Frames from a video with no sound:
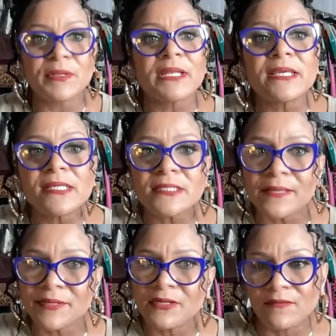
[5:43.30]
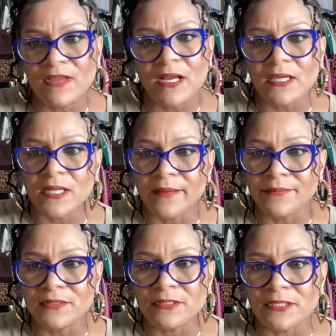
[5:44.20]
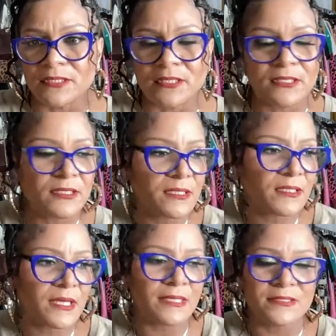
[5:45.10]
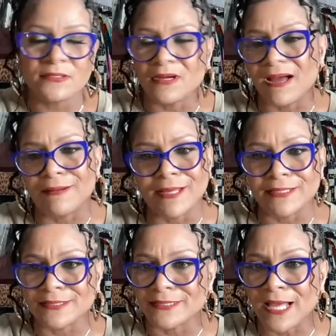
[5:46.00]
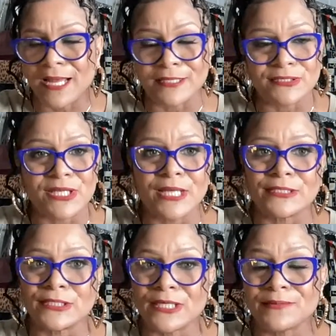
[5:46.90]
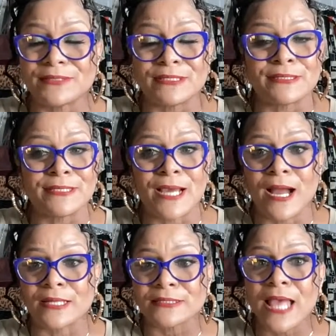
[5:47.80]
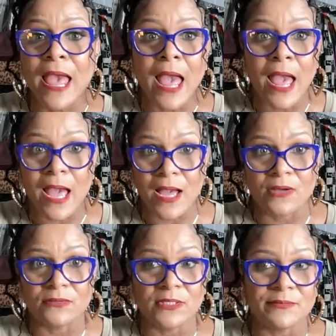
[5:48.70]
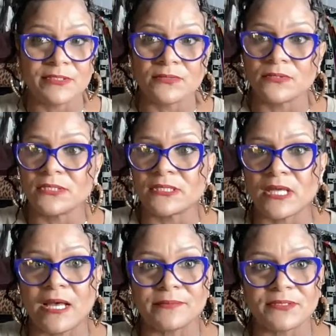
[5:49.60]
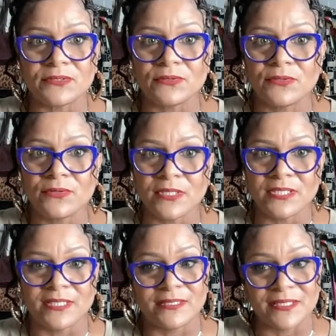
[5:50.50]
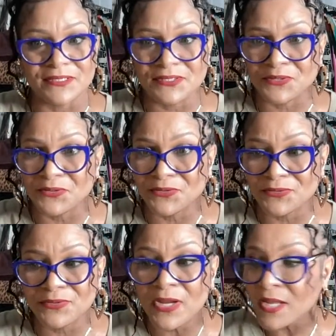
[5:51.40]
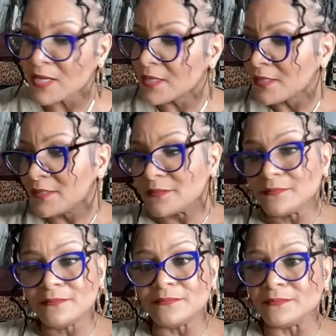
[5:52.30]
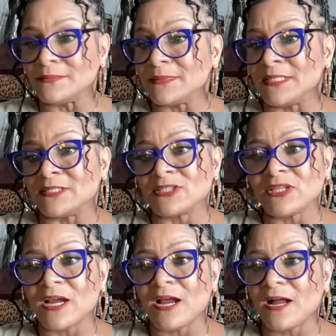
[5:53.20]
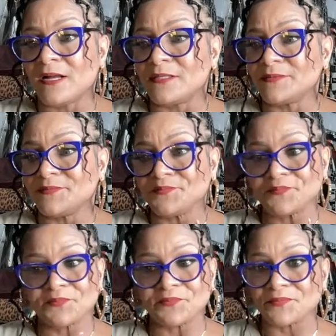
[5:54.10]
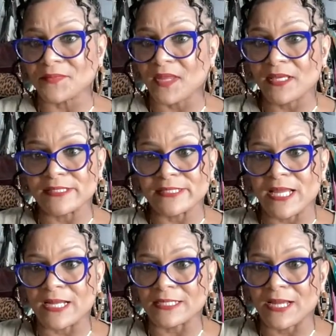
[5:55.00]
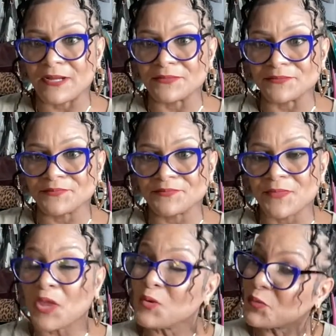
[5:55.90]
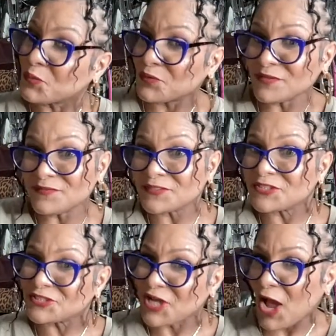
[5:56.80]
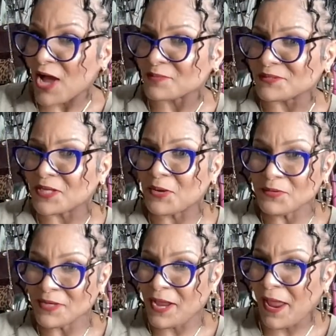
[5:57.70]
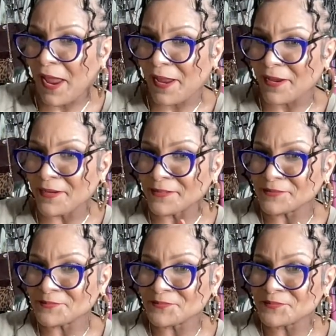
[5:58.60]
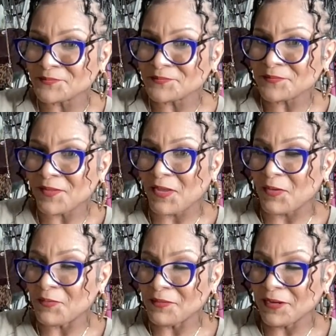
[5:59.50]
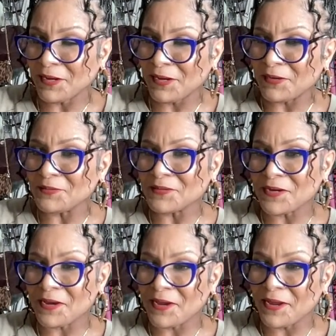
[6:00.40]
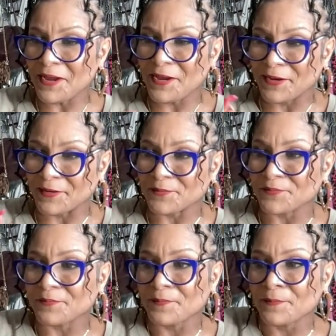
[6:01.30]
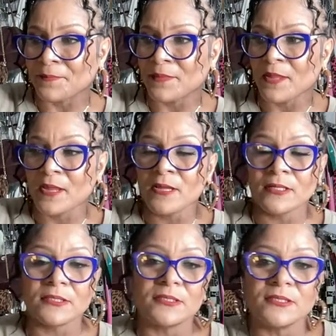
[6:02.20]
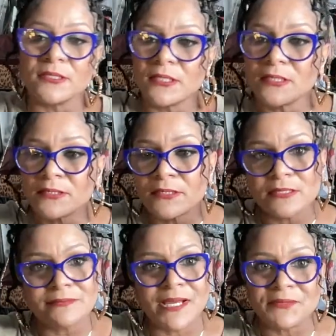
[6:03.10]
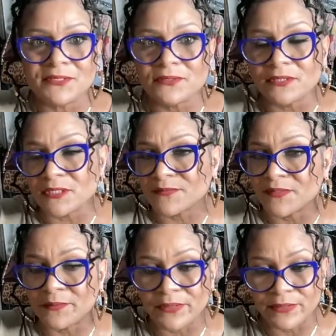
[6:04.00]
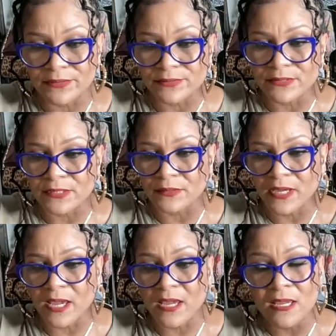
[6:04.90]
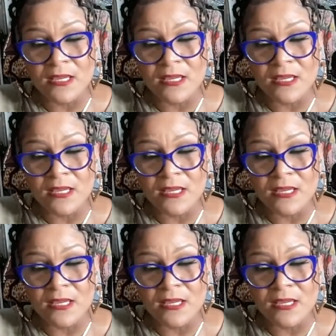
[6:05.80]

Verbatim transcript: Please let me know if y'all can hear that music. You know I don't like it silent. Child James is knocked out. They've been doing this obstacle course at their school. And child, he is knocked out. You thrift shop. Okay. Okay, okay. Look, this mommy duty is for the birds, okay?